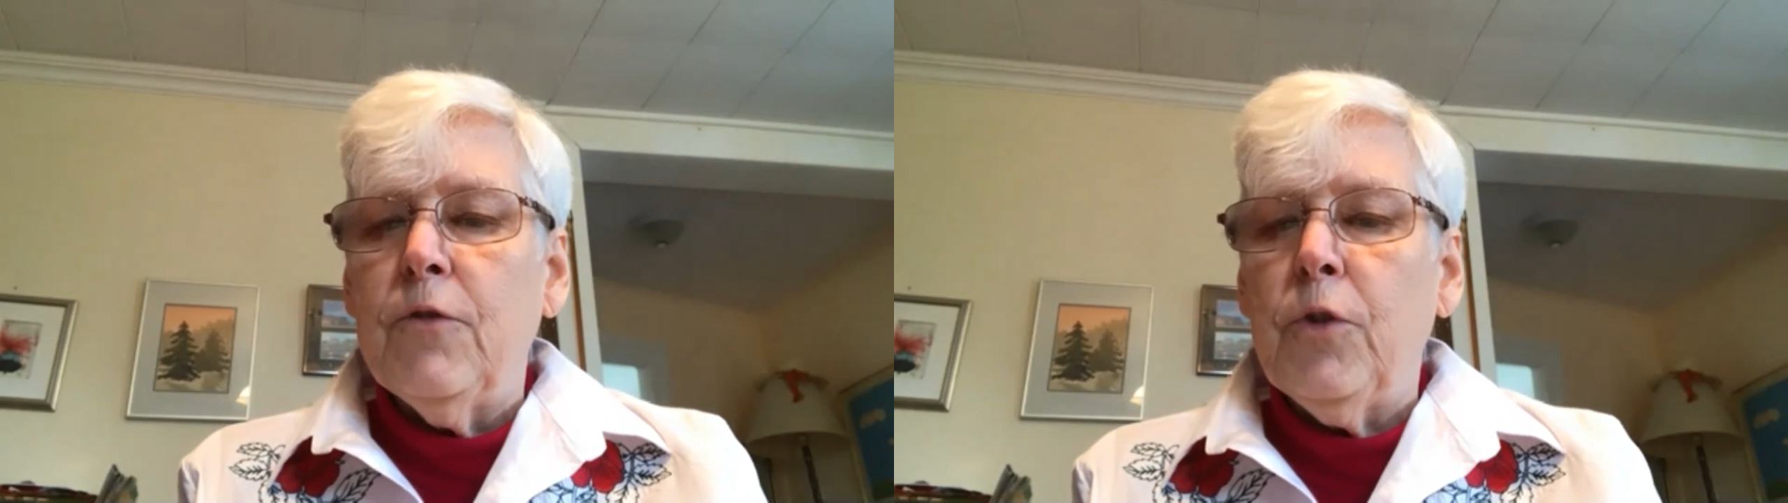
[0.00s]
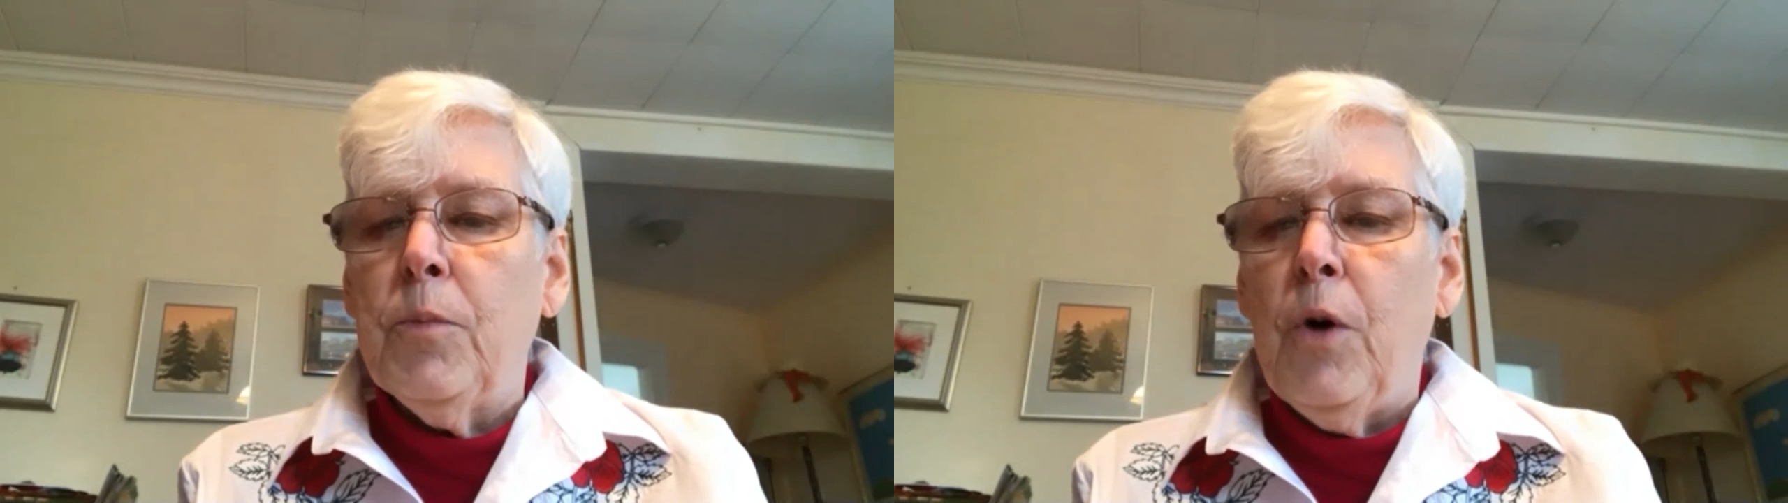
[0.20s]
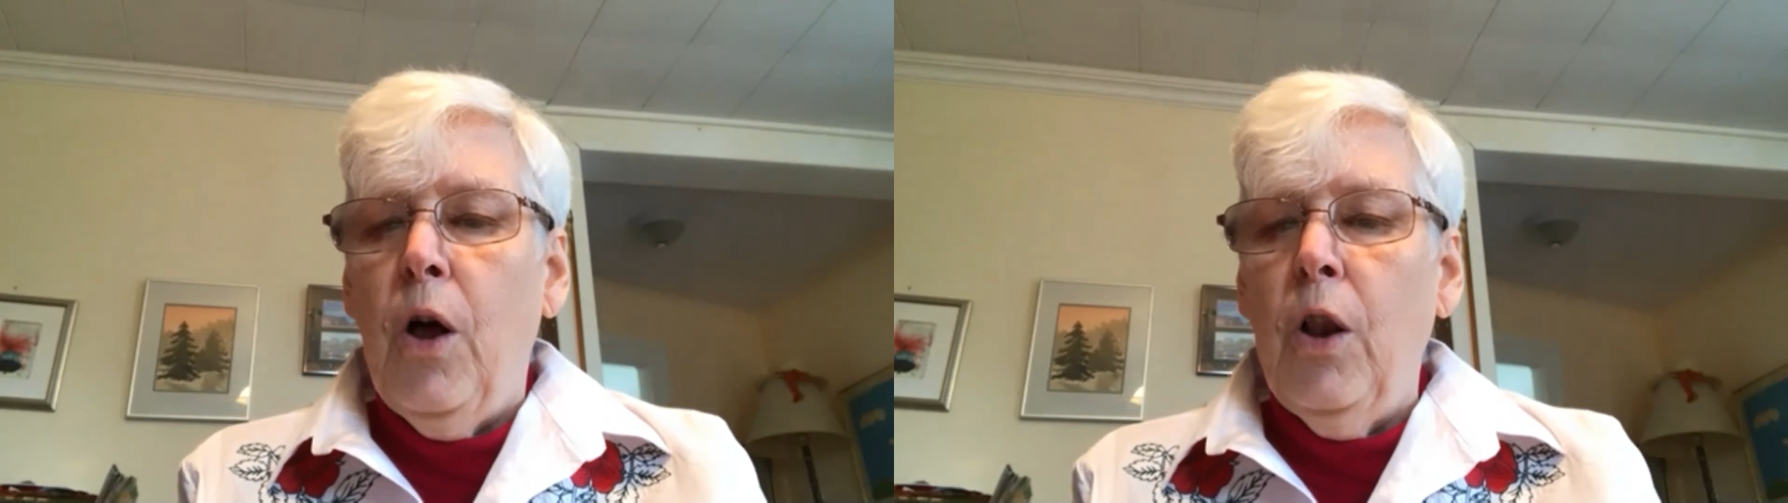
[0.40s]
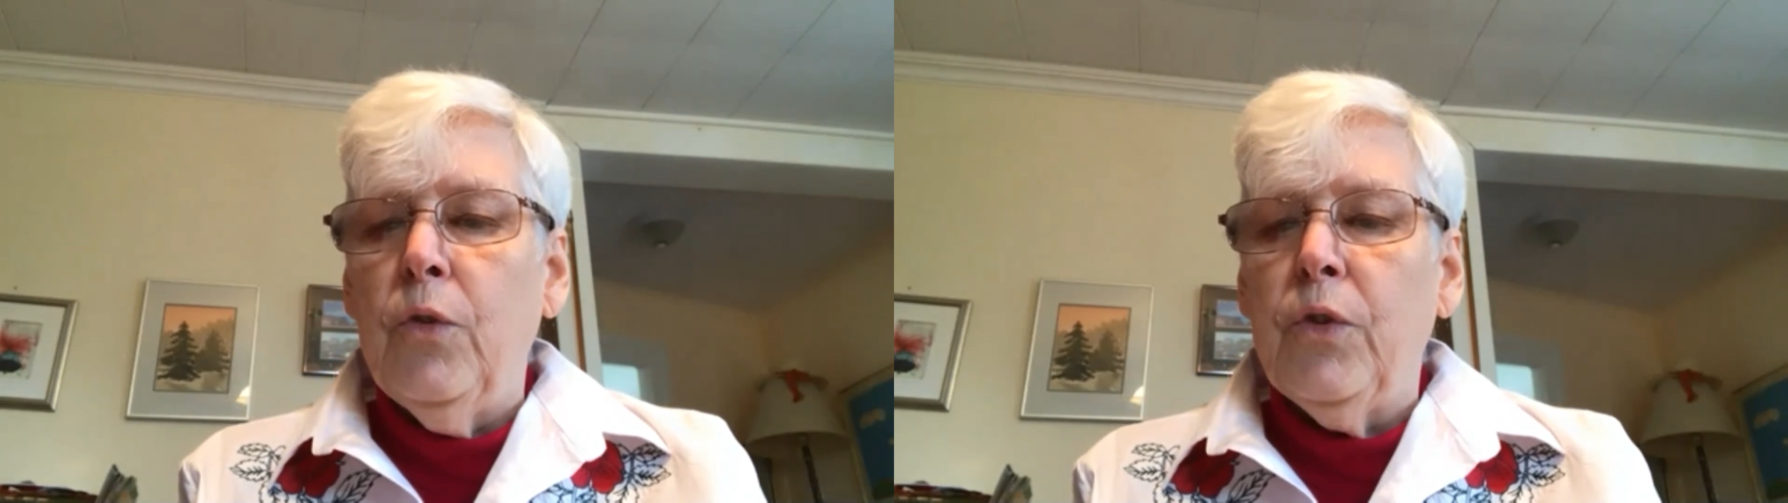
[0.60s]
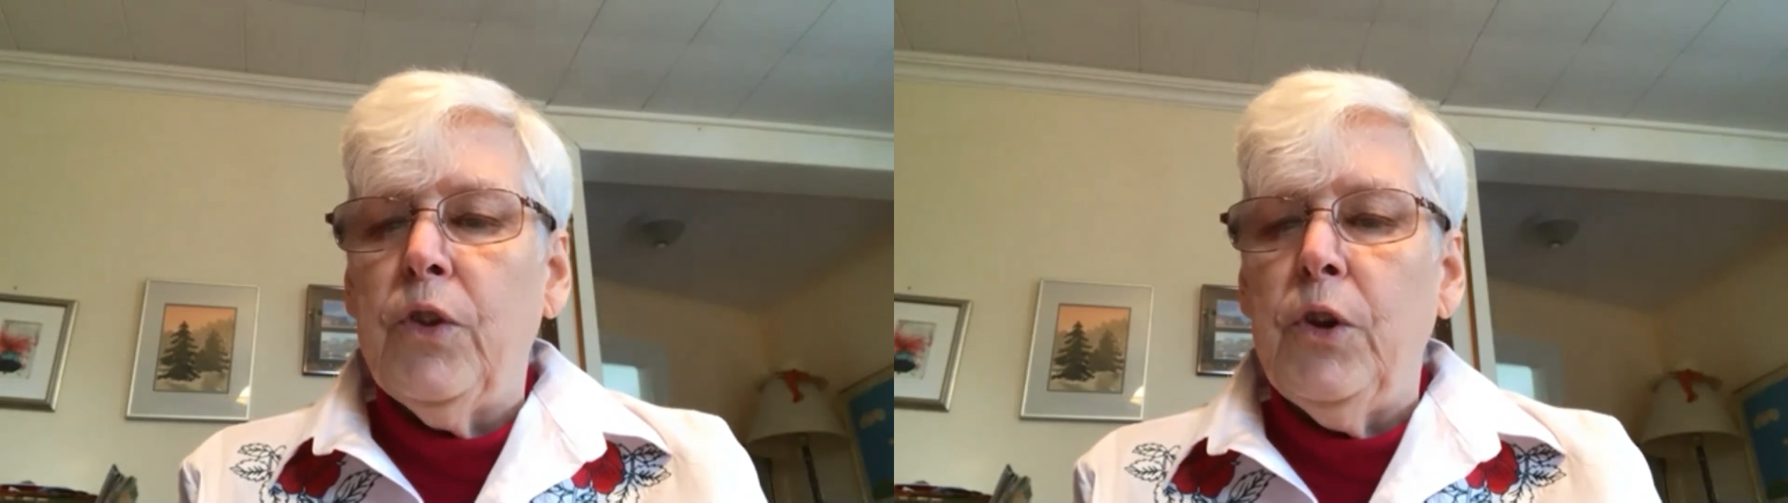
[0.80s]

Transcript: from all over the